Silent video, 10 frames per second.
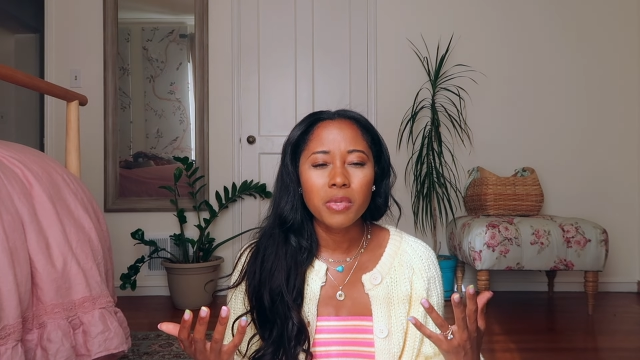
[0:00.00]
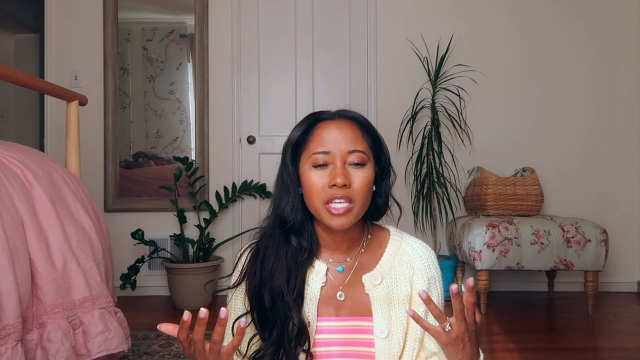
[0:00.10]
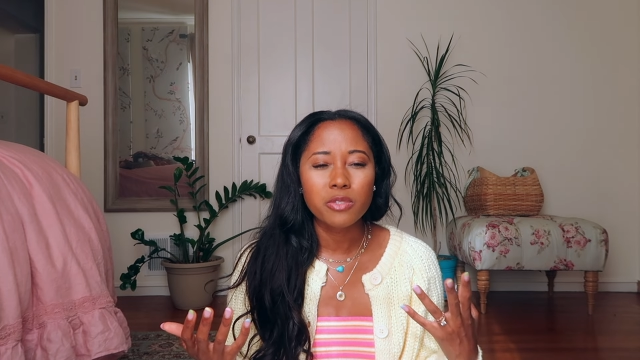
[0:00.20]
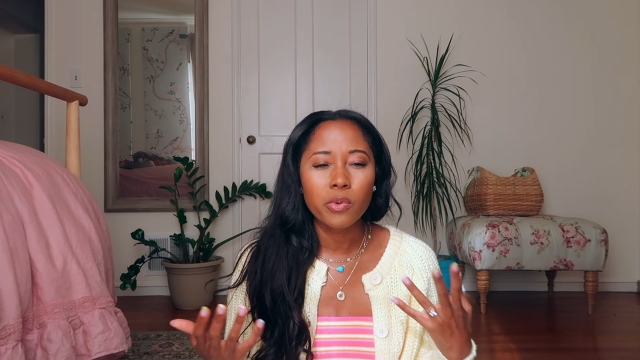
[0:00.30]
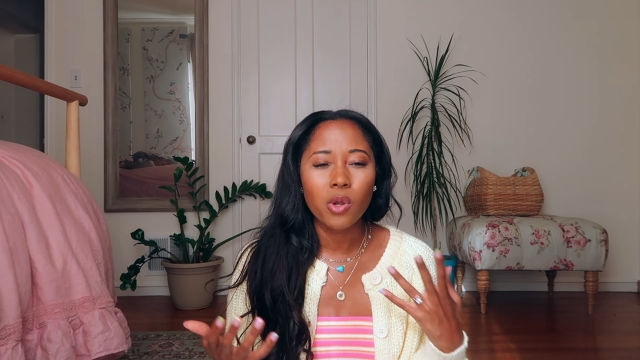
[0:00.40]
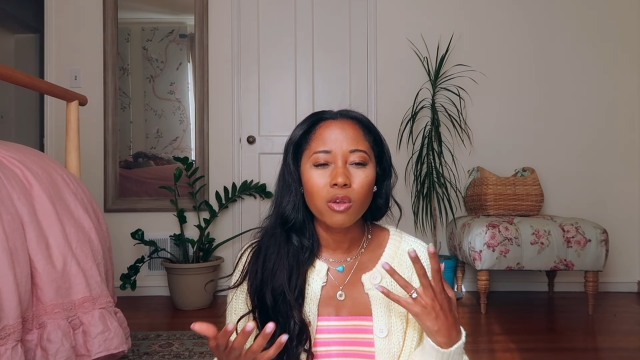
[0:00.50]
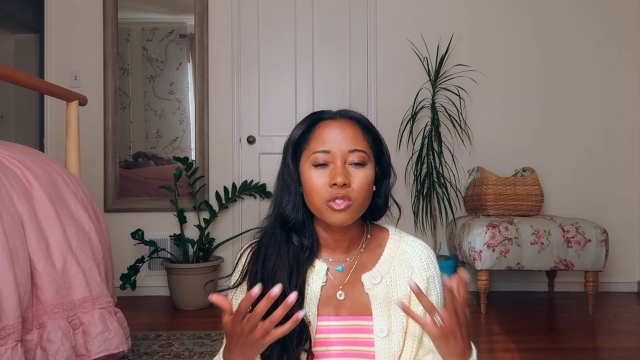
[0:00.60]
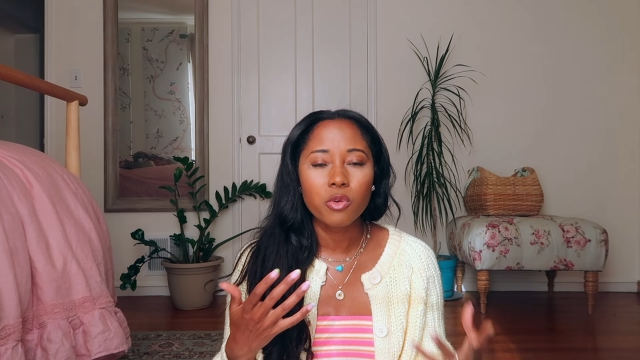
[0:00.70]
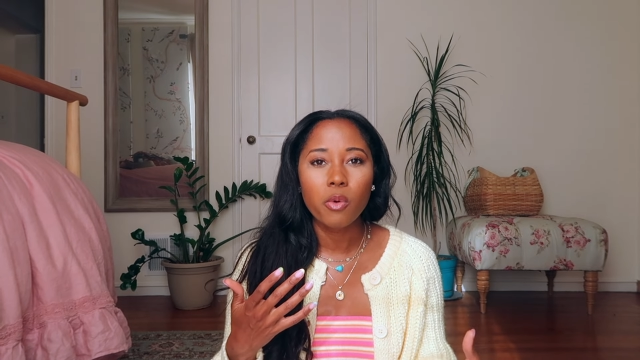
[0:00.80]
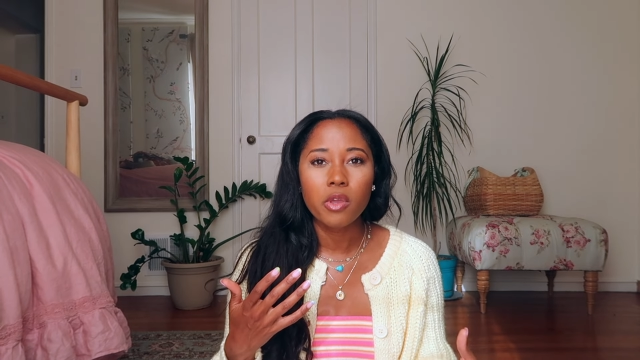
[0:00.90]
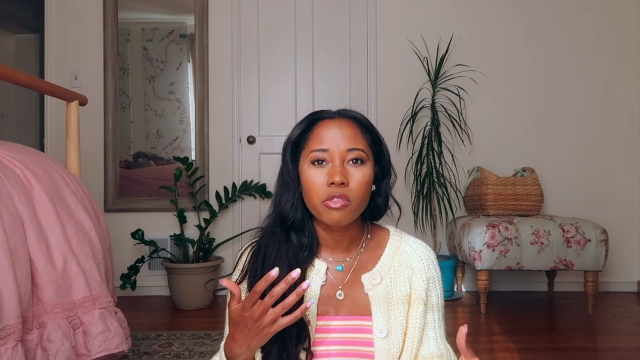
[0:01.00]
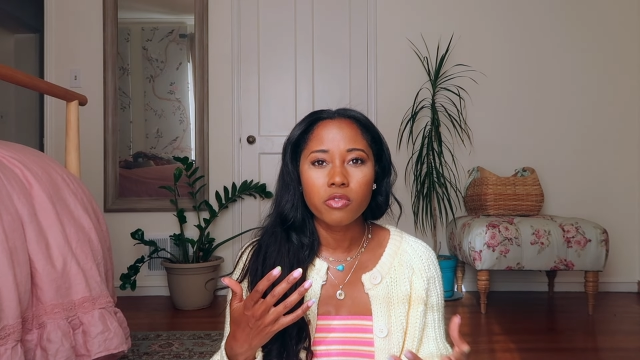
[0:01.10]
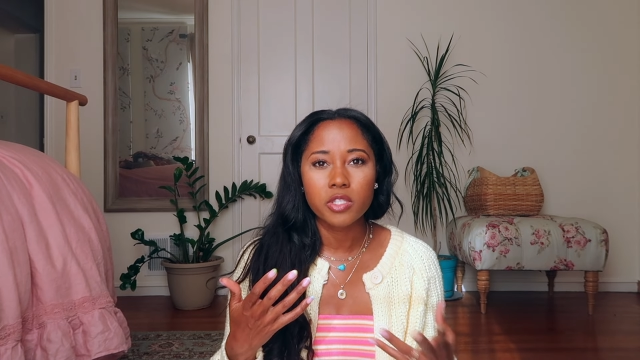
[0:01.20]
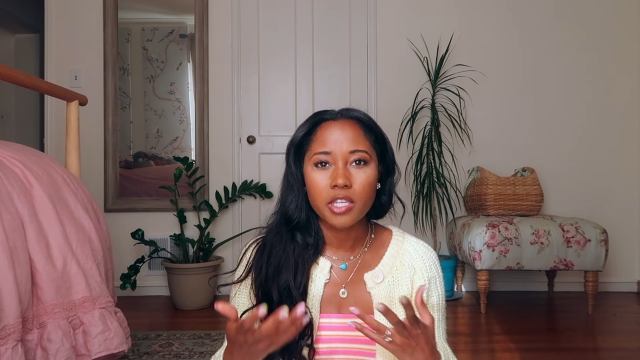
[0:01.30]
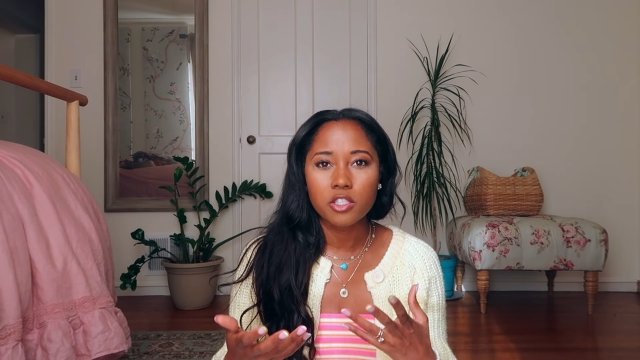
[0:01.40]
because we were also going through
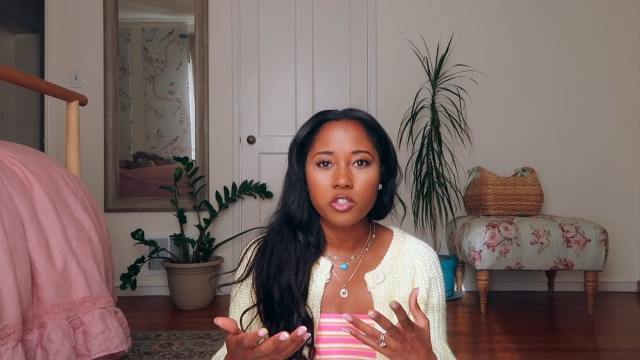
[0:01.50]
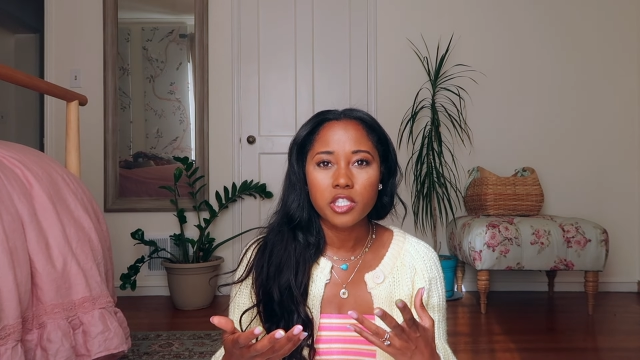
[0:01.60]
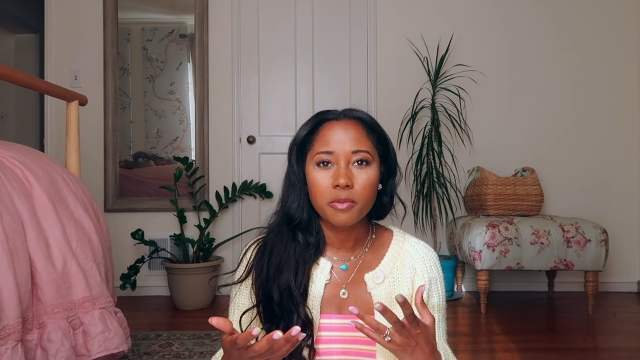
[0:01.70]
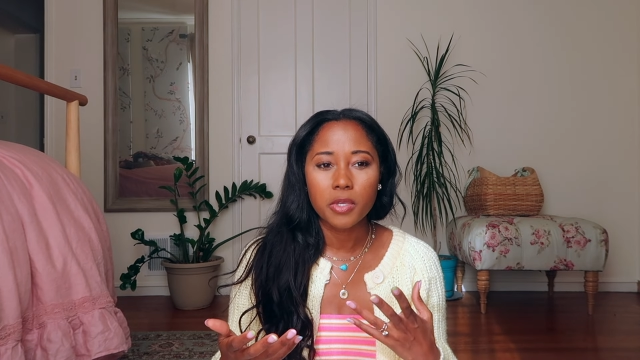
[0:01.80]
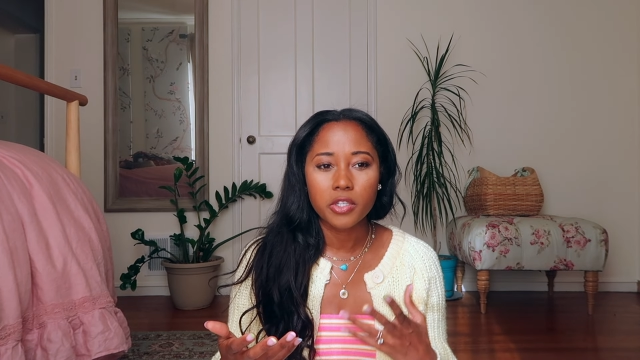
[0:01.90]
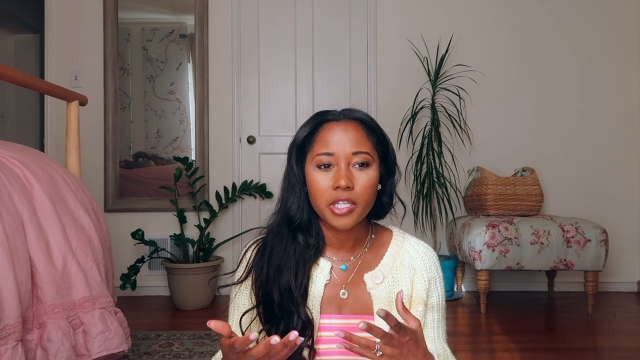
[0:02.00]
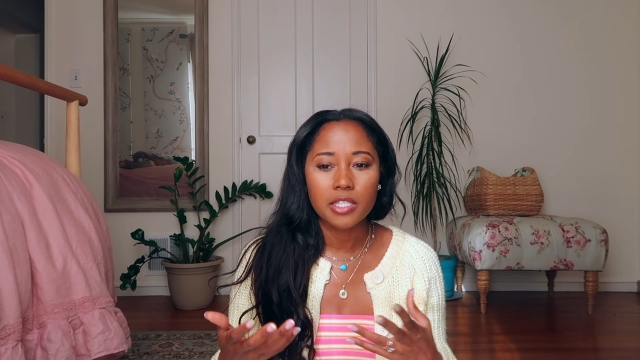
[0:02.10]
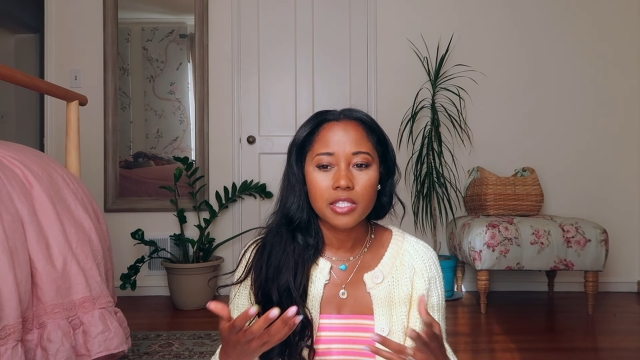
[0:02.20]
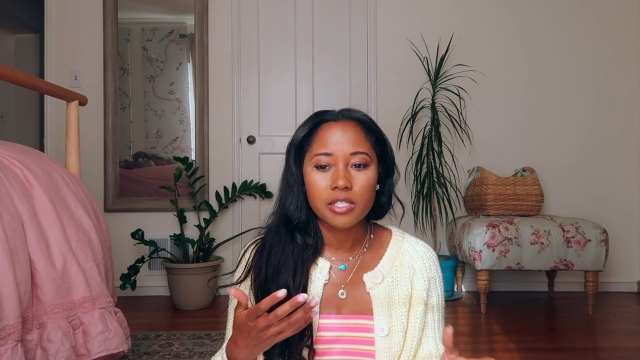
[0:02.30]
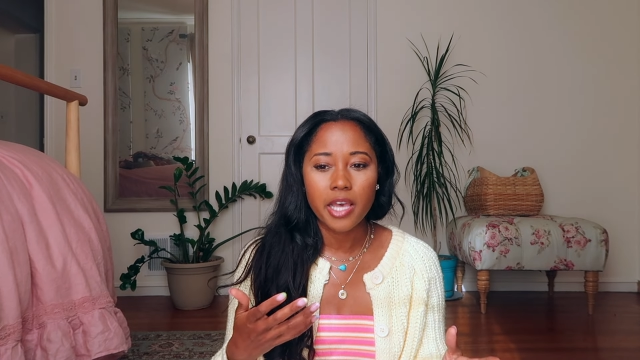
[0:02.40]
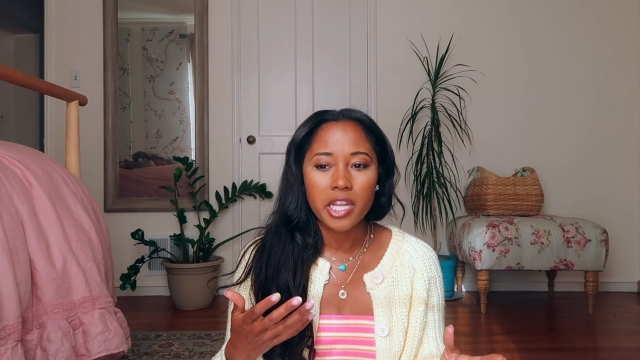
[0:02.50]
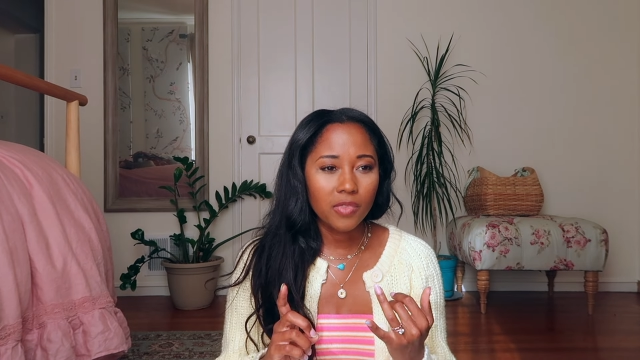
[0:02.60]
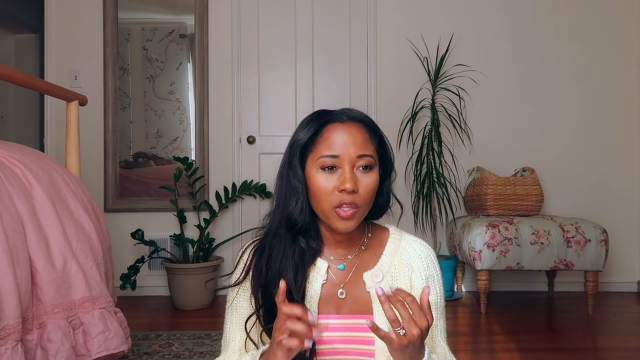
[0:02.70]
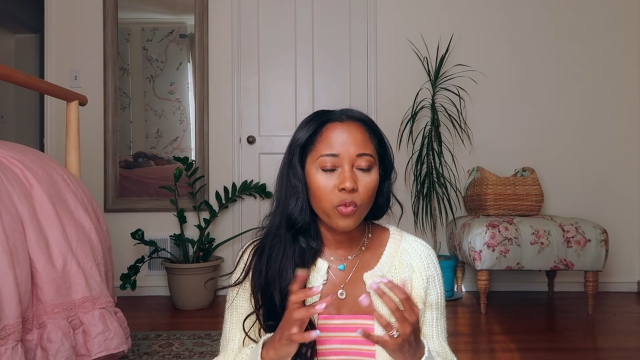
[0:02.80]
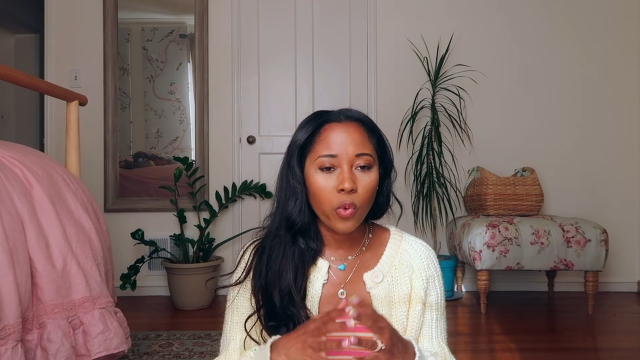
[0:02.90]
this interesting period in society
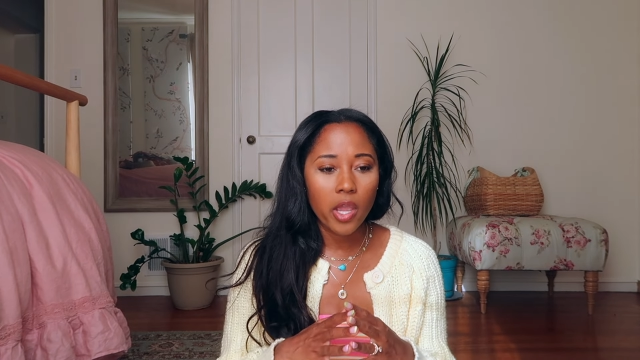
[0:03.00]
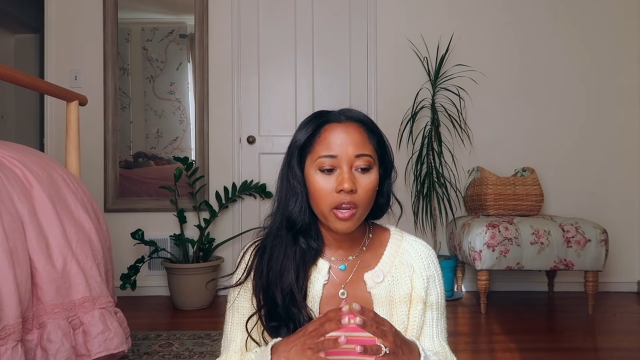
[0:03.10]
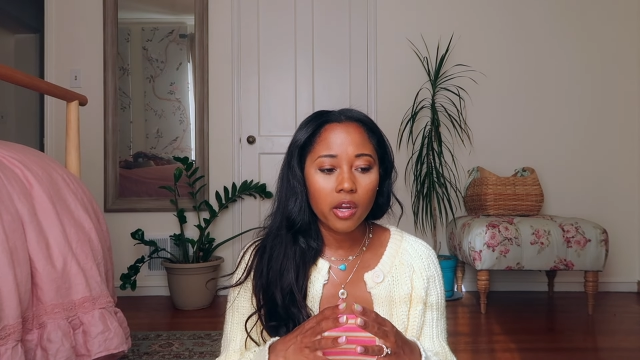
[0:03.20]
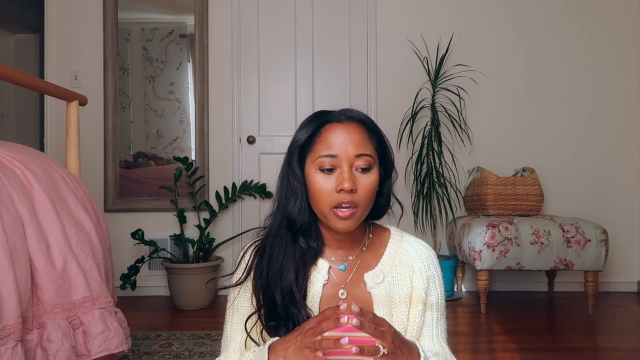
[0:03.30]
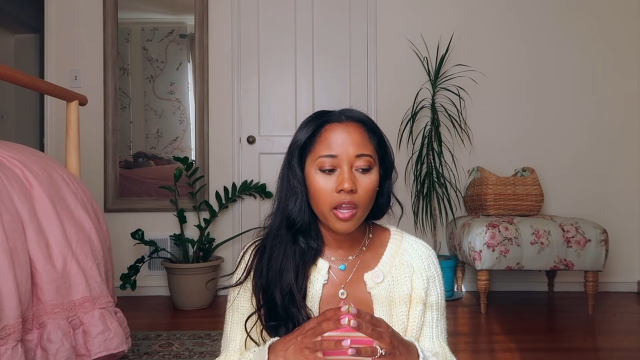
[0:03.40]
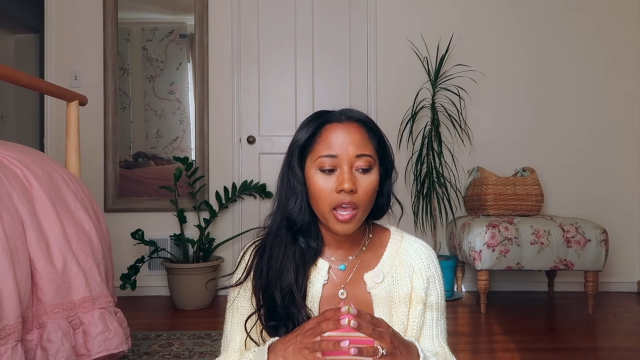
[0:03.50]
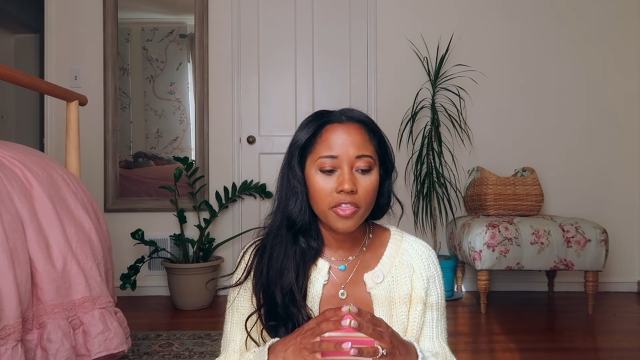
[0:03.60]
where I